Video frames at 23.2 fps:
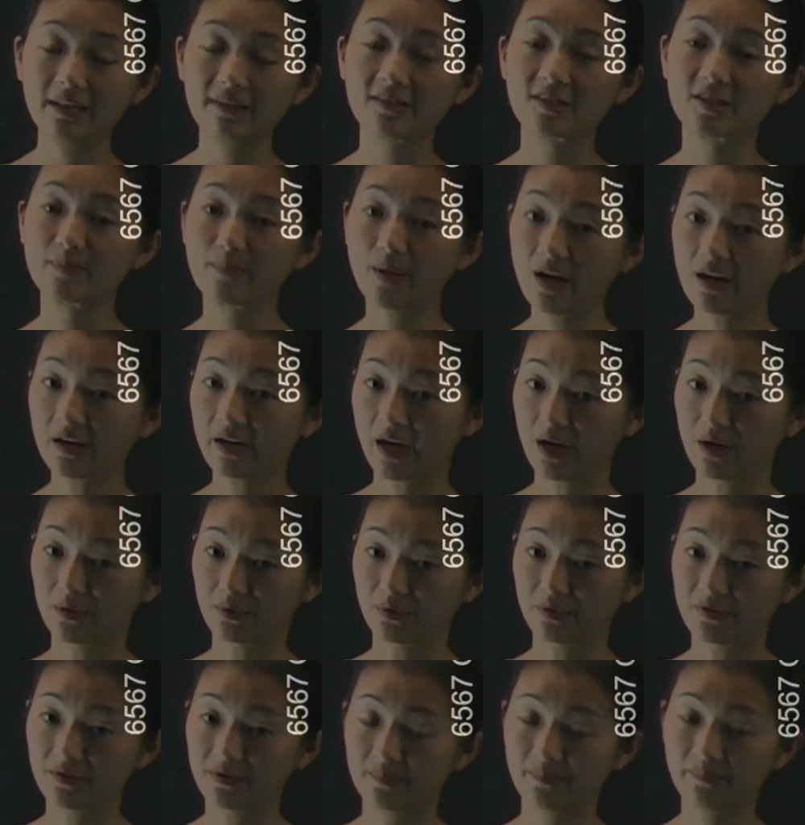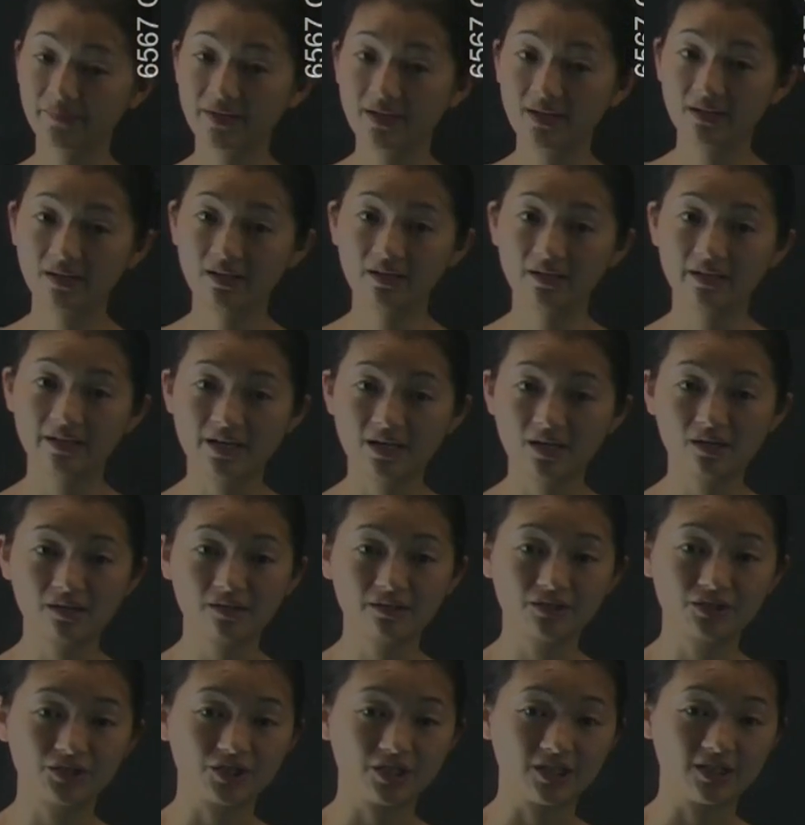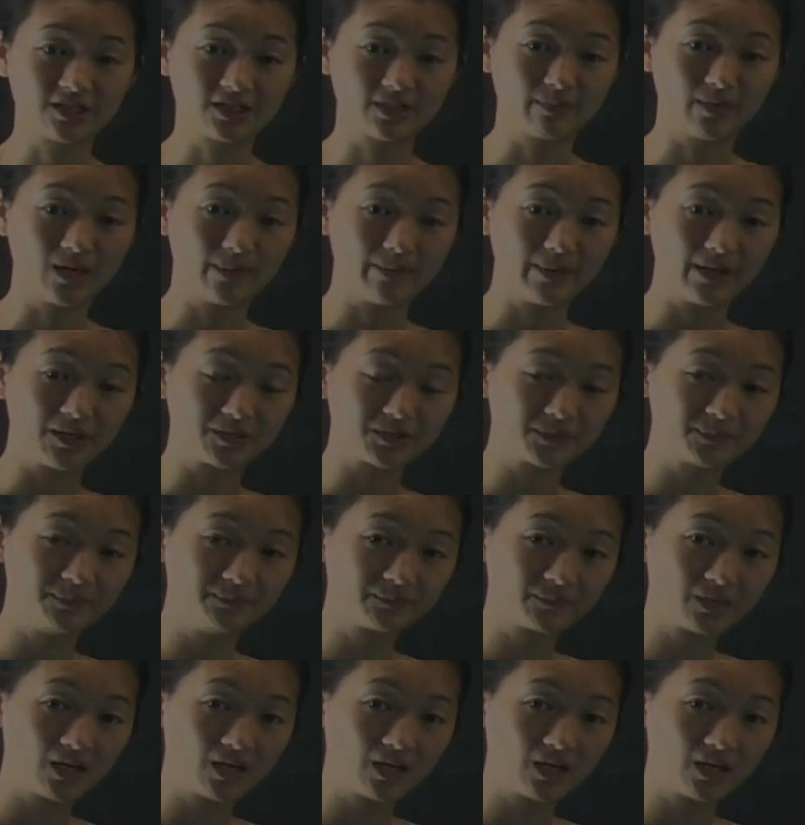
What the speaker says: the SPOC algorithm, here are the genes that pop out.